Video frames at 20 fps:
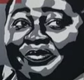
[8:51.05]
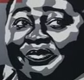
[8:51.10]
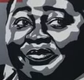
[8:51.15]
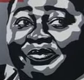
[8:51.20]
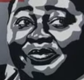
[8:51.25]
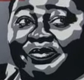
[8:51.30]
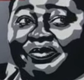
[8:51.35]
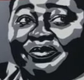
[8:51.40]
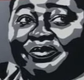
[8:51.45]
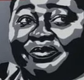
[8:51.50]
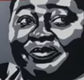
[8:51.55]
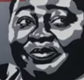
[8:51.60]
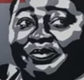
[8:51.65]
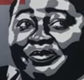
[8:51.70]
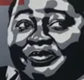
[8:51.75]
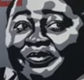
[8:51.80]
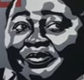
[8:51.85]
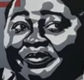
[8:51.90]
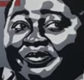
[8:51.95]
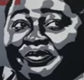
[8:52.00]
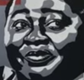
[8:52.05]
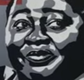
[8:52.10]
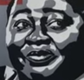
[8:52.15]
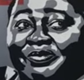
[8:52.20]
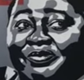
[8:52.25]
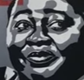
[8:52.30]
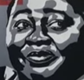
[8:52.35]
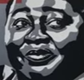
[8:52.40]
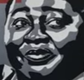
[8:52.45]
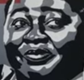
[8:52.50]
Um,
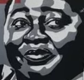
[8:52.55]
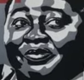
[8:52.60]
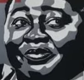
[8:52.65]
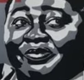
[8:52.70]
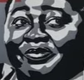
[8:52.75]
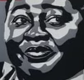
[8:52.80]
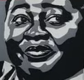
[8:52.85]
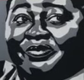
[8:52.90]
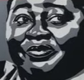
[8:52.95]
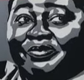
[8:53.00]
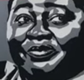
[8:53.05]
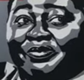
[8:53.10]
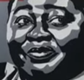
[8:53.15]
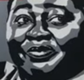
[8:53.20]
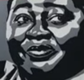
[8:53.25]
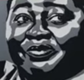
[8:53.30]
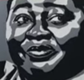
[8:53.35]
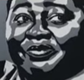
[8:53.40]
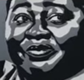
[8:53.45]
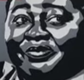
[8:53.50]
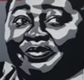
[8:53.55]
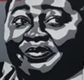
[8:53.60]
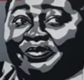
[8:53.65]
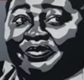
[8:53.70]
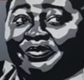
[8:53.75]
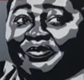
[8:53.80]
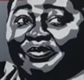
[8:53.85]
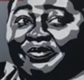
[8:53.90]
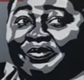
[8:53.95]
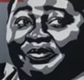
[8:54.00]
I can't really mention this